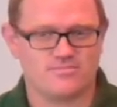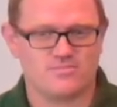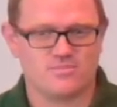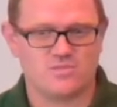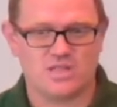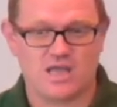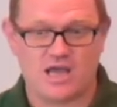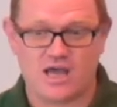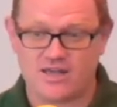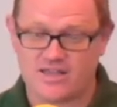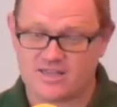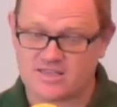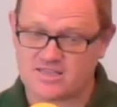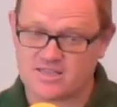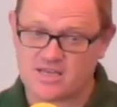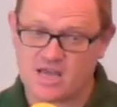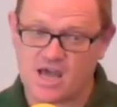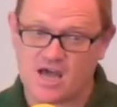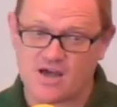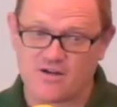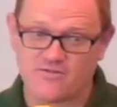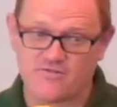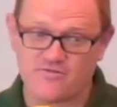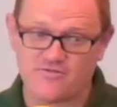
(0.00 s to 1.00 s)
Now that's
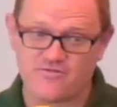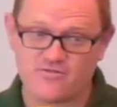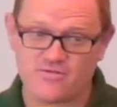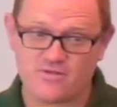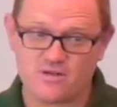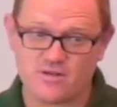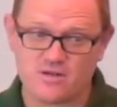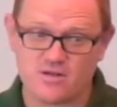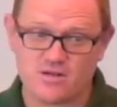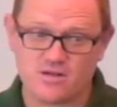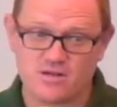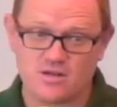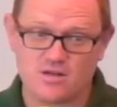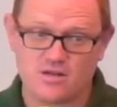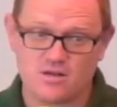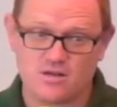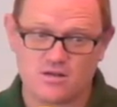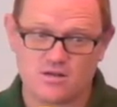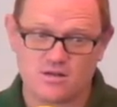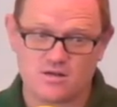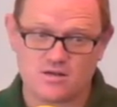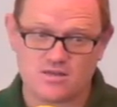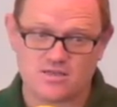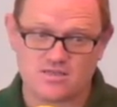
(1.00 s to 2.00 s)
tough.
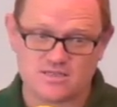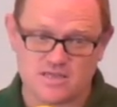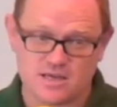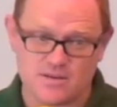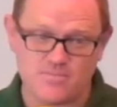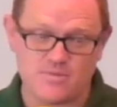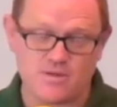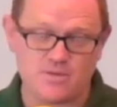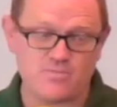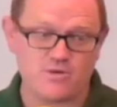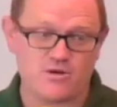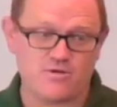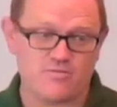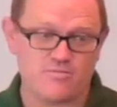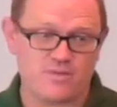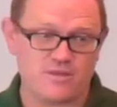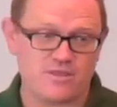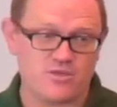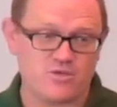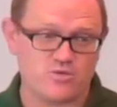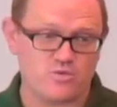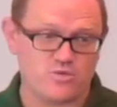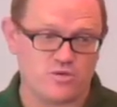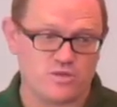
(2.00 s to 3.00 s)
Some people have been
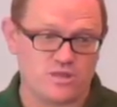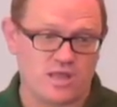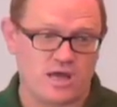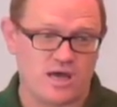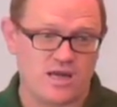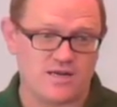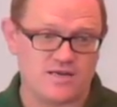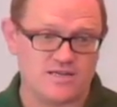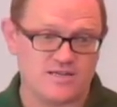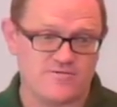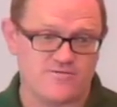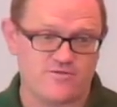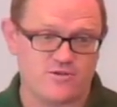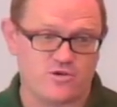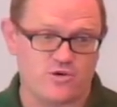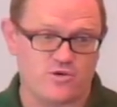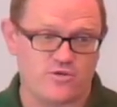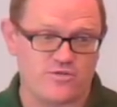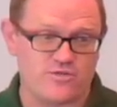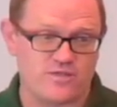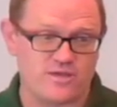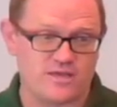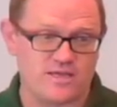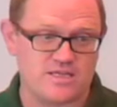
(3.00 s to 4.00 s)
through a lot of difficult
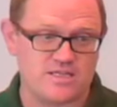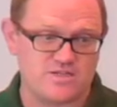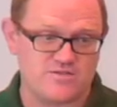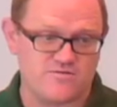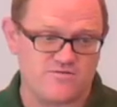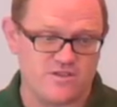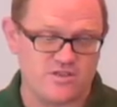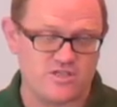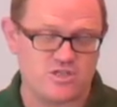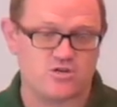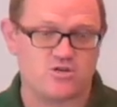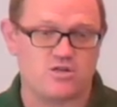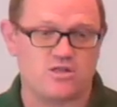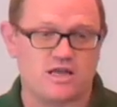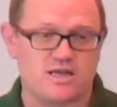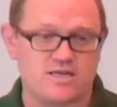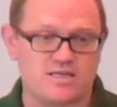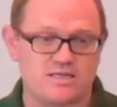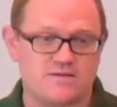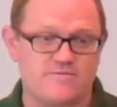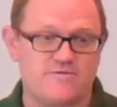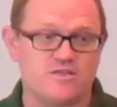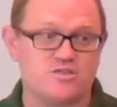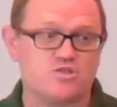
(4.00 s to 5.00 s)
things, physical
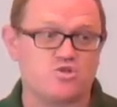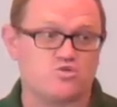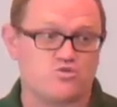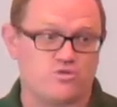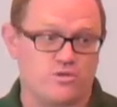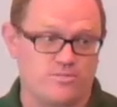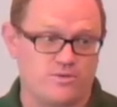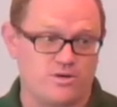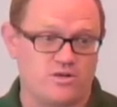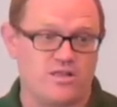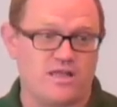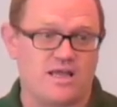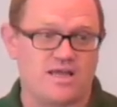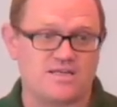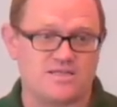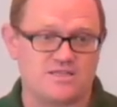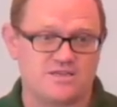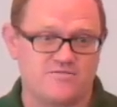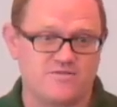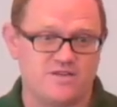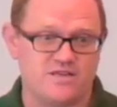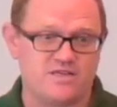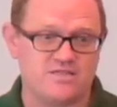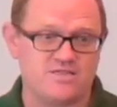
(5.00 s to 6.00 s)
activities, criminal
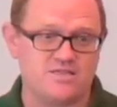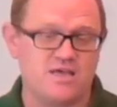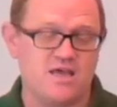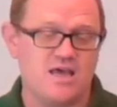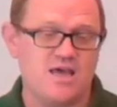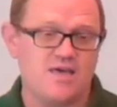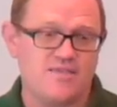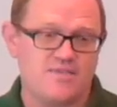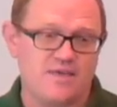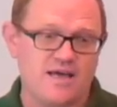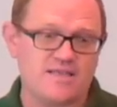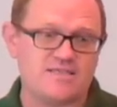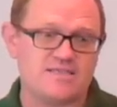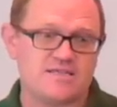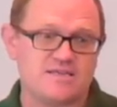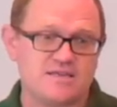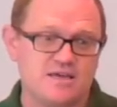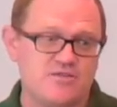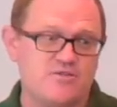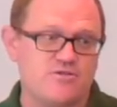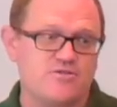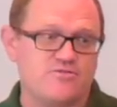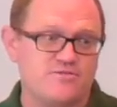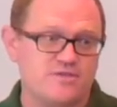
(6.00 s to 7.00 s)
activities. That's
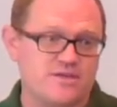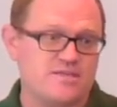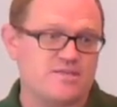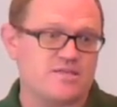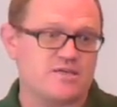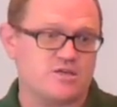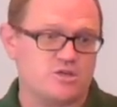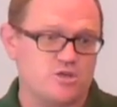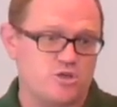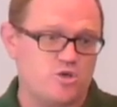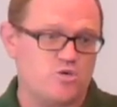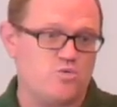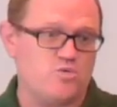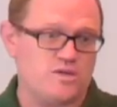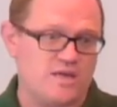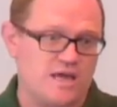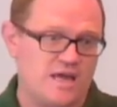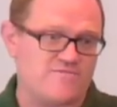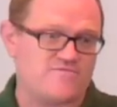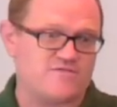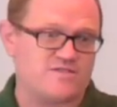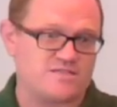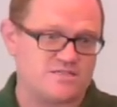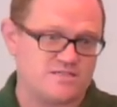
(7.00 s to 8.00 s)
another thing that you would
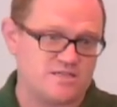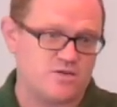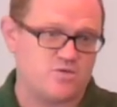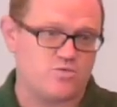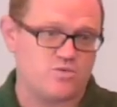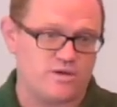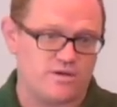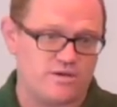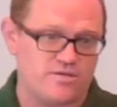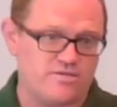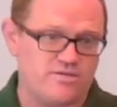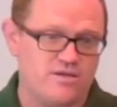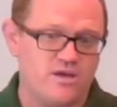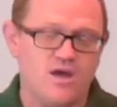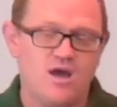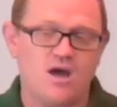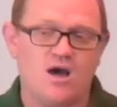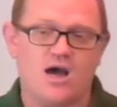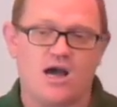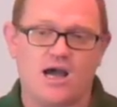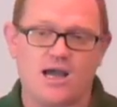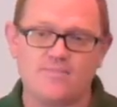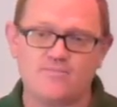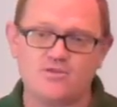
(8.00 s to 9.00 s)
have to sit with.
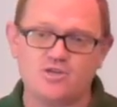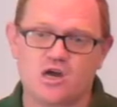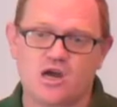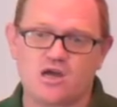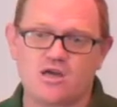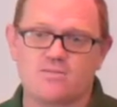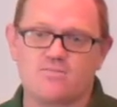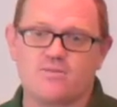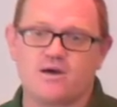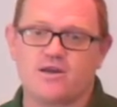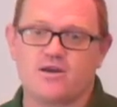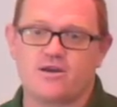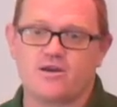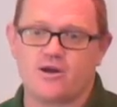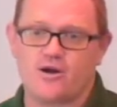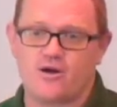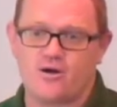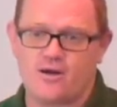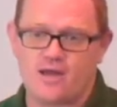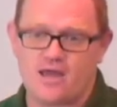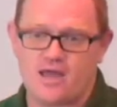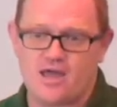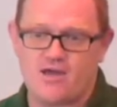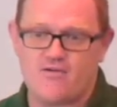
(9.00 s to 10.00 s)
I'm talking about in our
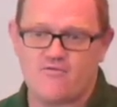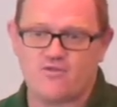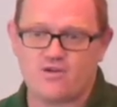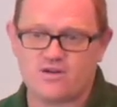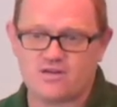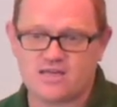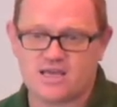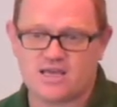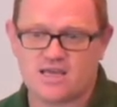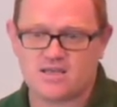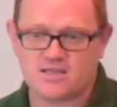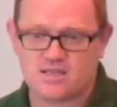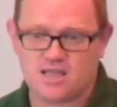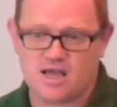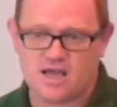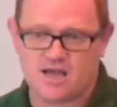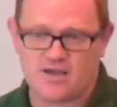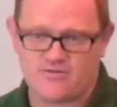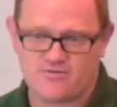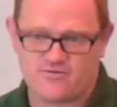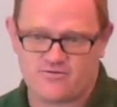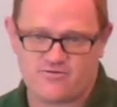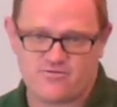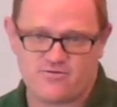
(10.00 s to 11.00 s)
everyday life.
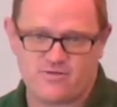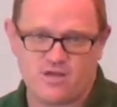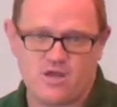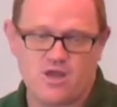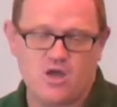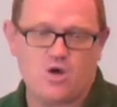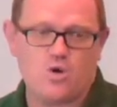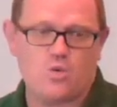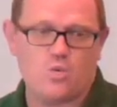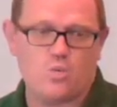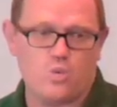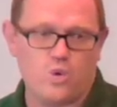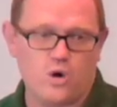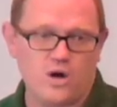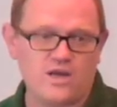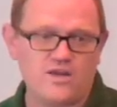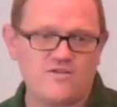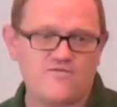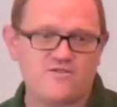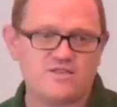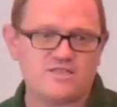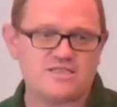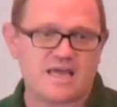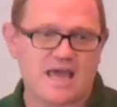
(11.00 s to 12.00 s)
What if
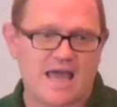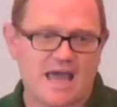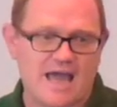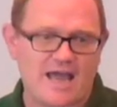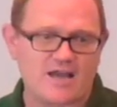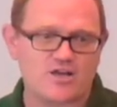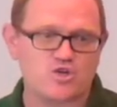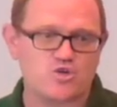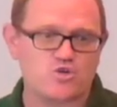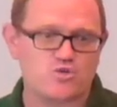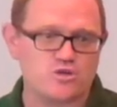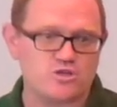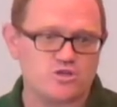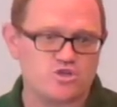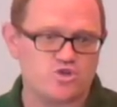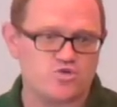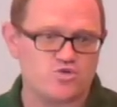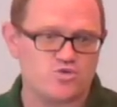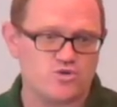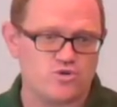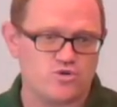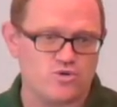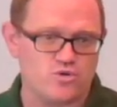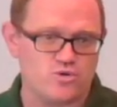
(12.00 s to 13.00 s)
it's actually
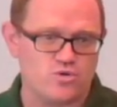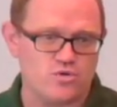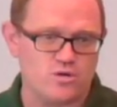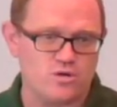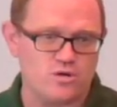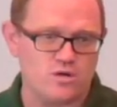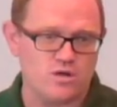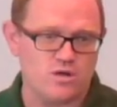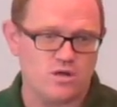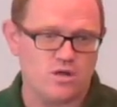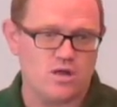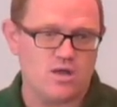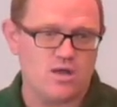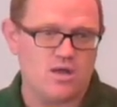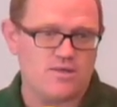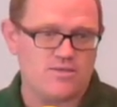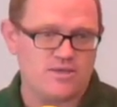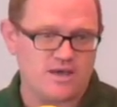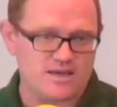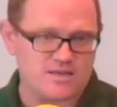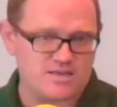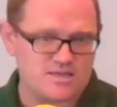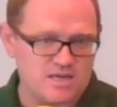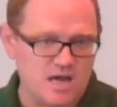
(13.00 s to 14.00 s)
true
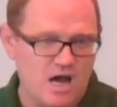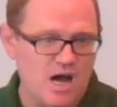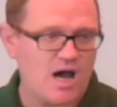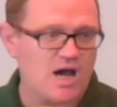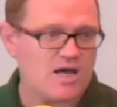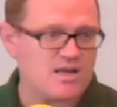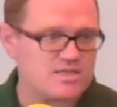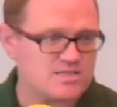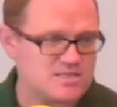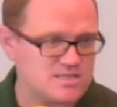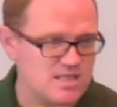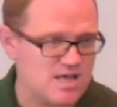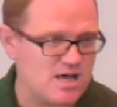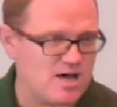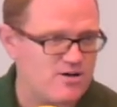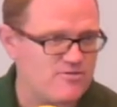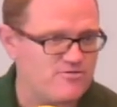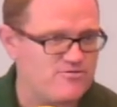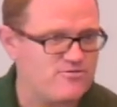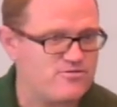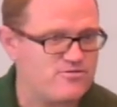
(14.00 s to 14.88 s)
that God is love?